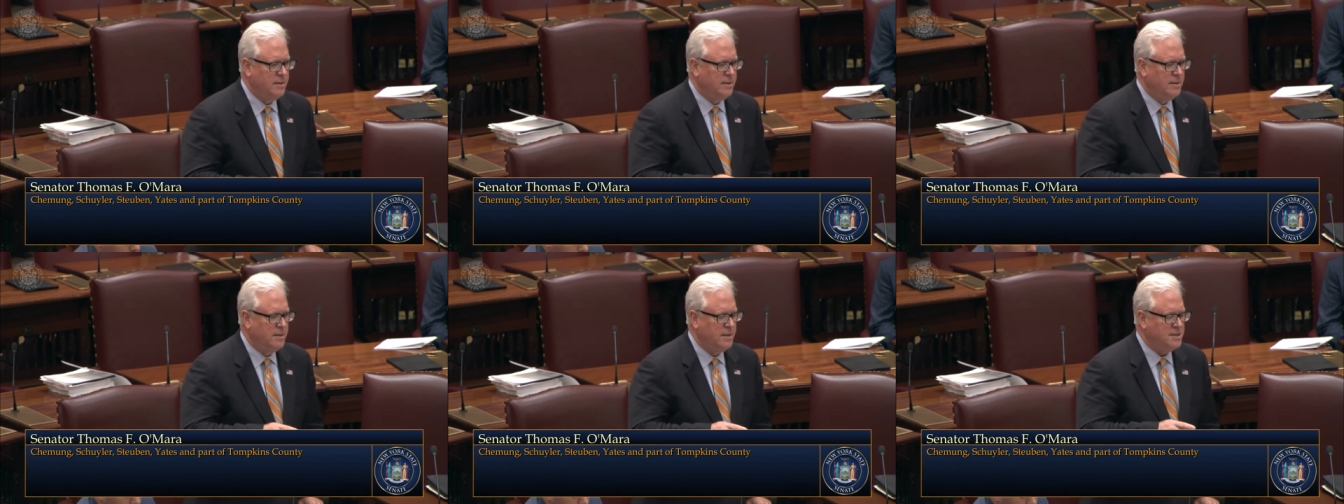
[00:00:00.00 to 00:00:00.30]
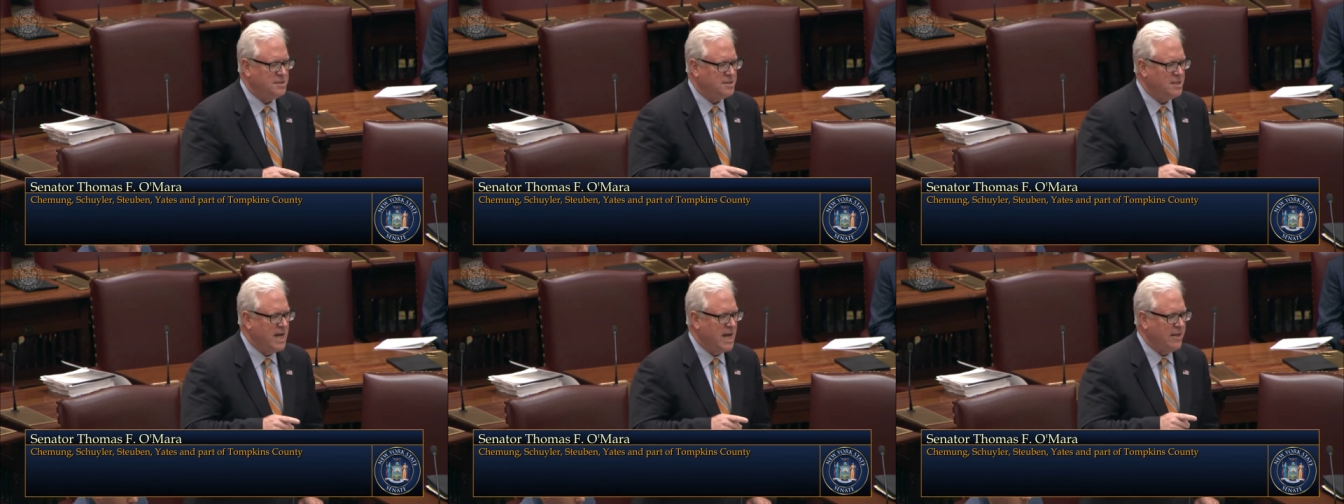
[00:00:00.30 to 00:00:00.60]

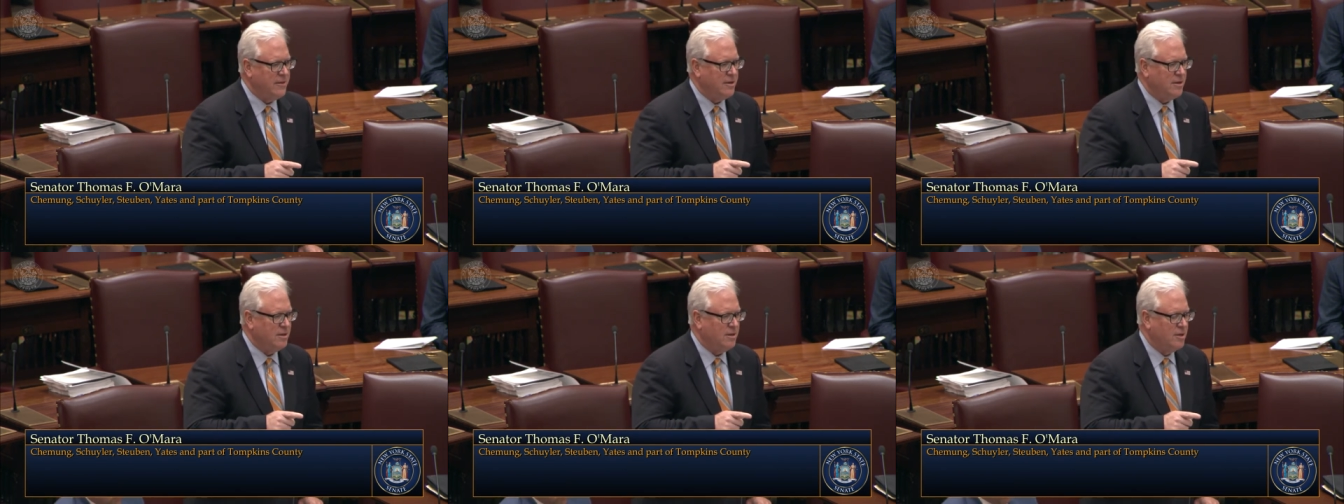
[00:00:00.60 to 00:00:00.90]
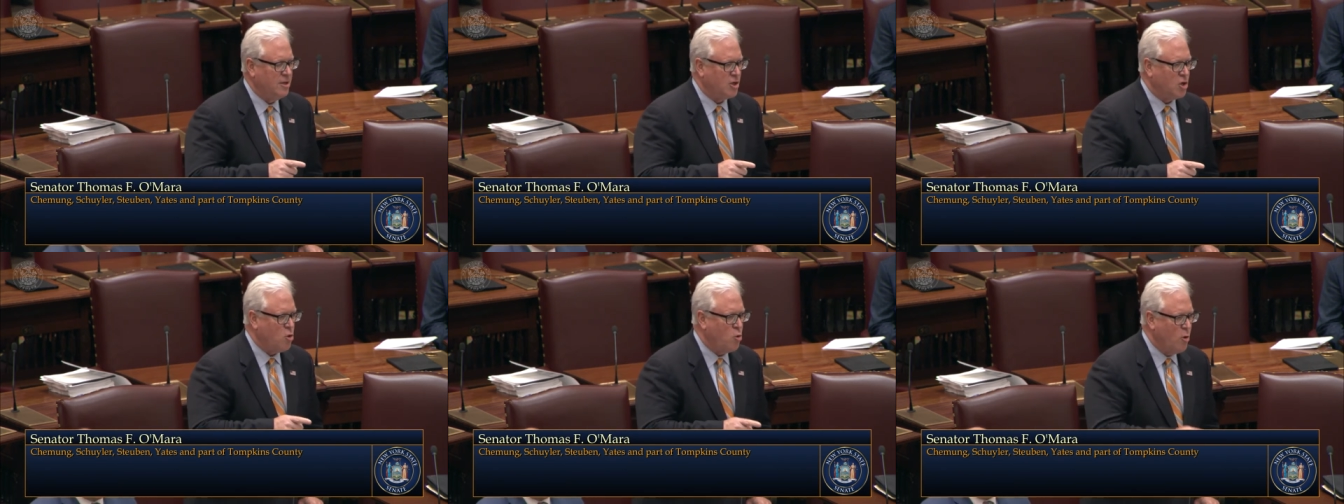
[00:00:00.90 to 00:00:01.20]
is neither
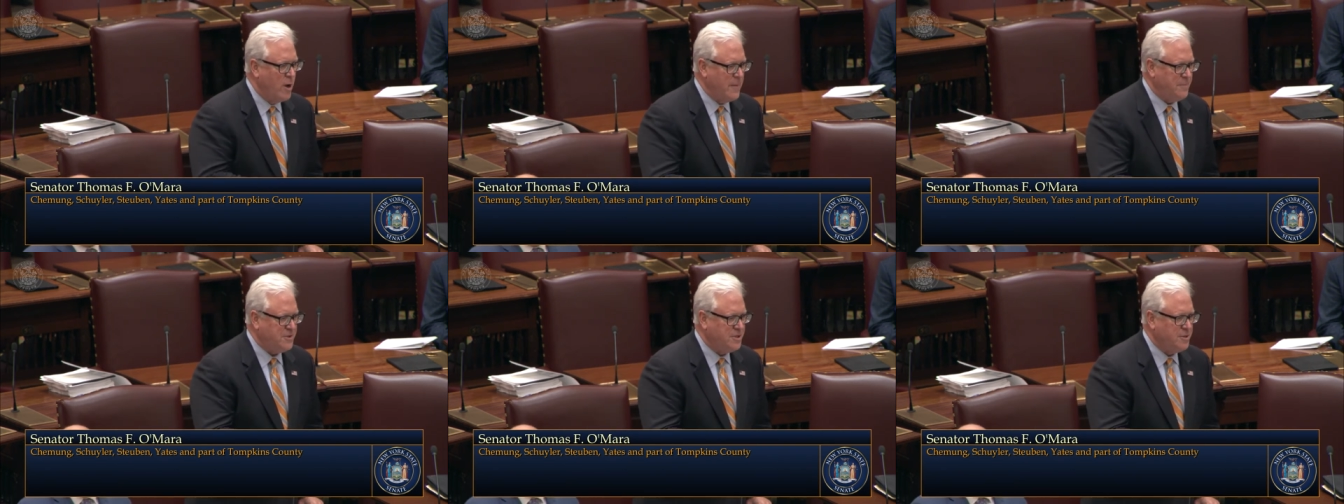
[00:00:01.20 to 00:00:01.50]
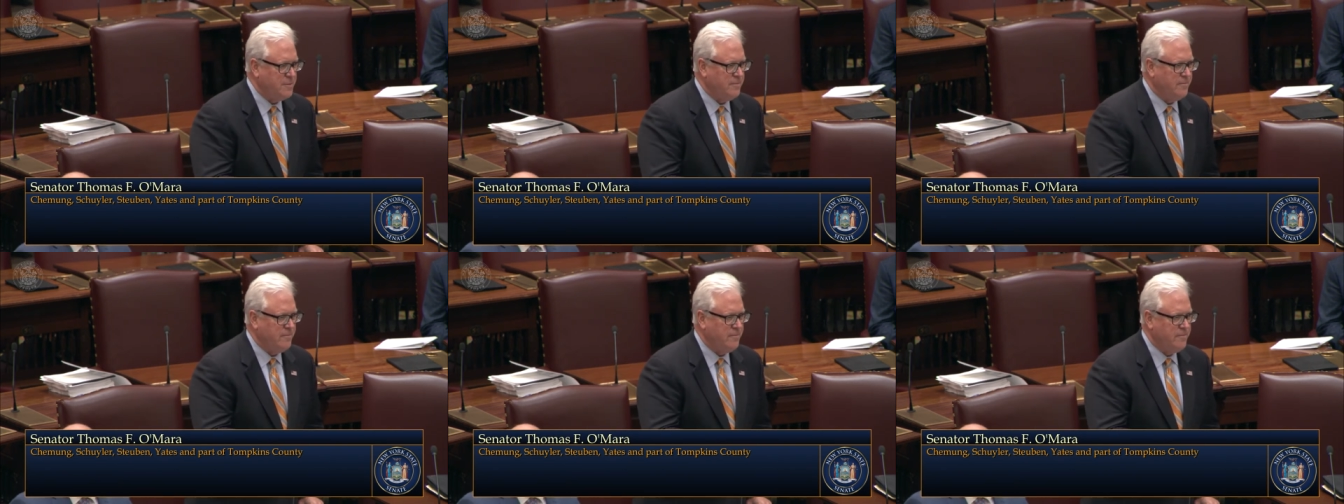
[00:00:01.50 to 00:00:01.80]
equipped
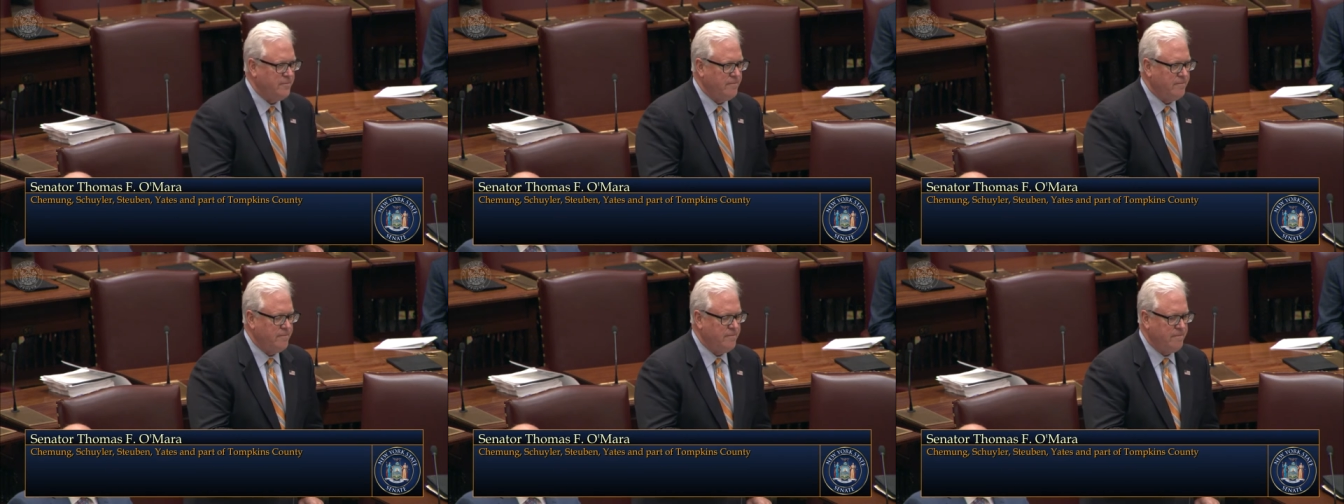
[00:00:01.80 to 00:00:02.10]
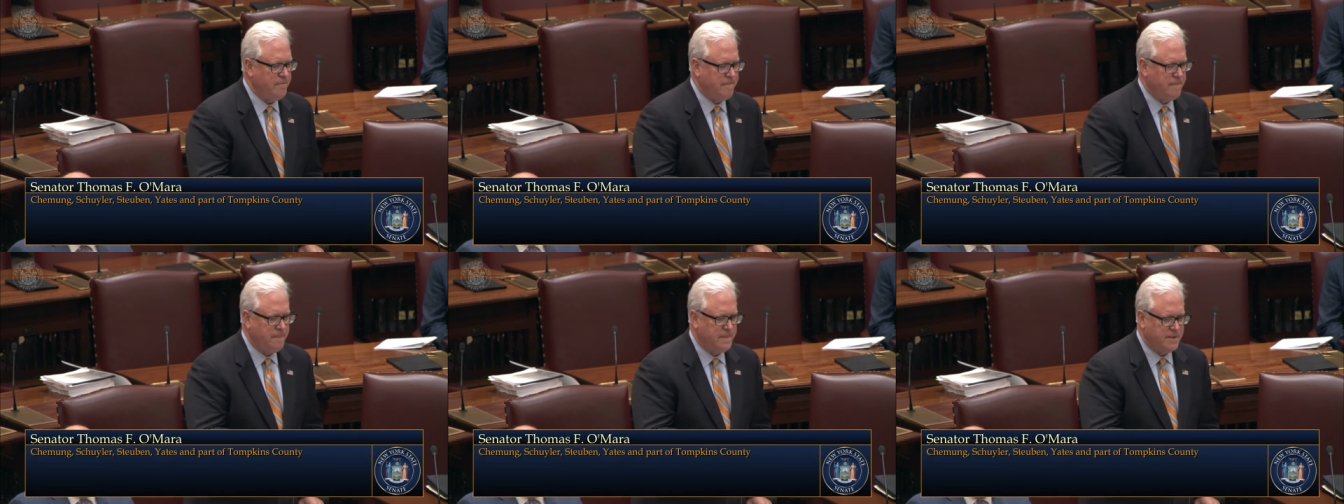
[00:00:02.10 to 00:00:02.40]

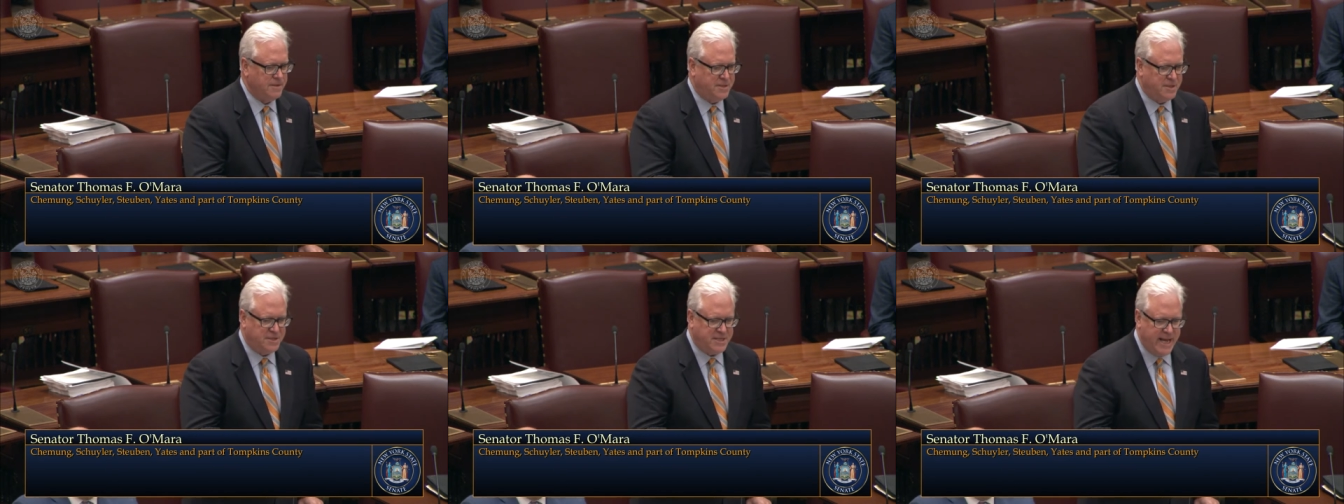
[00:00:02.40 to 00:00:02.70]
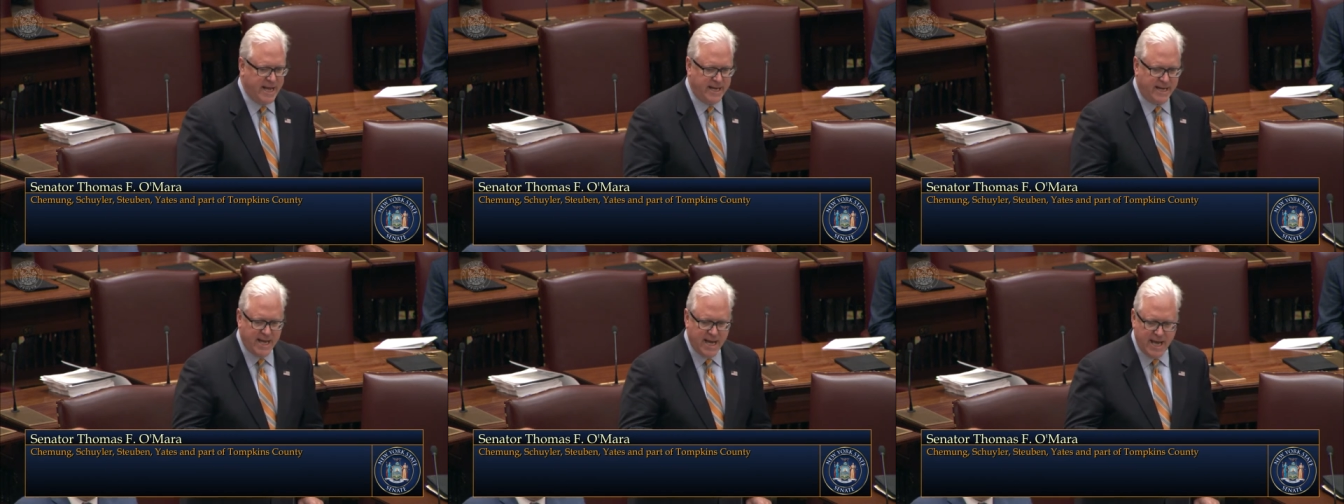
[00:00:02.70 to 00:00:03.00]
to
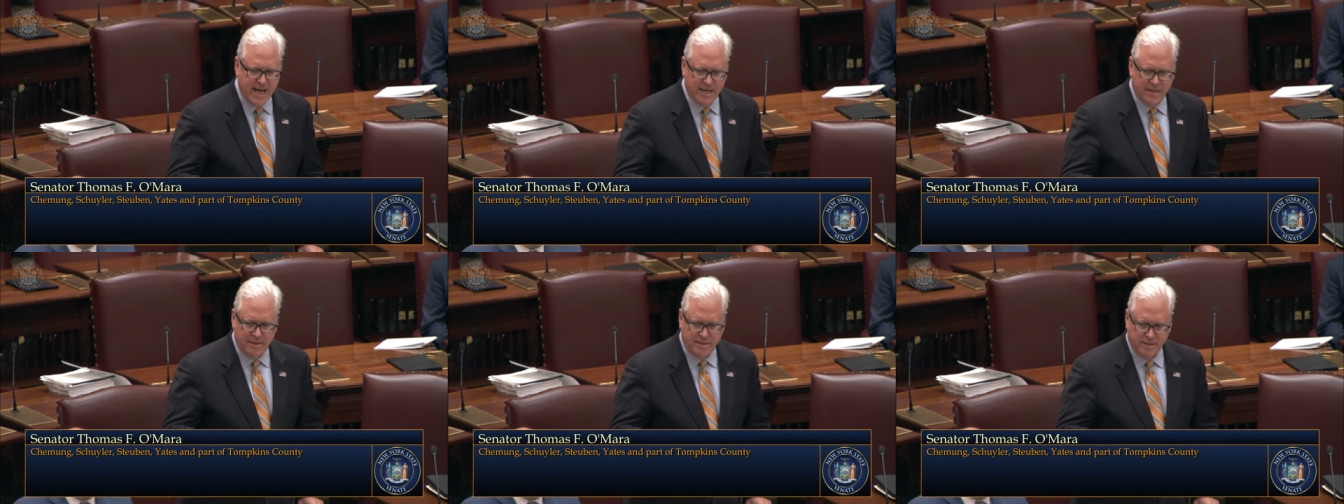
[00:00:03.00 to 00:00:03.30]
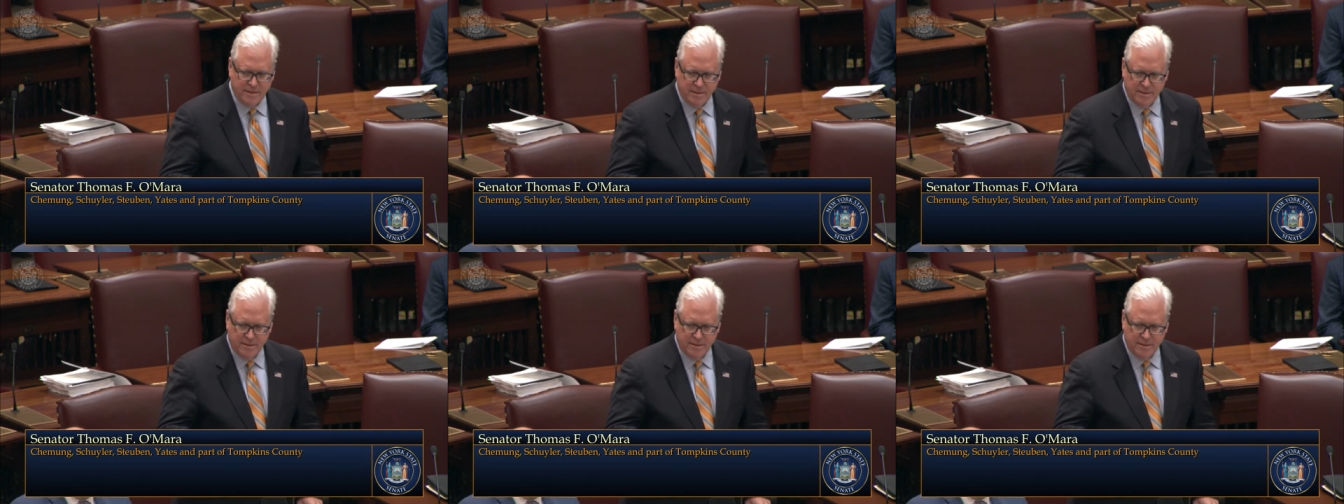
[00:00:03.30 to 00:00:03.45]
take on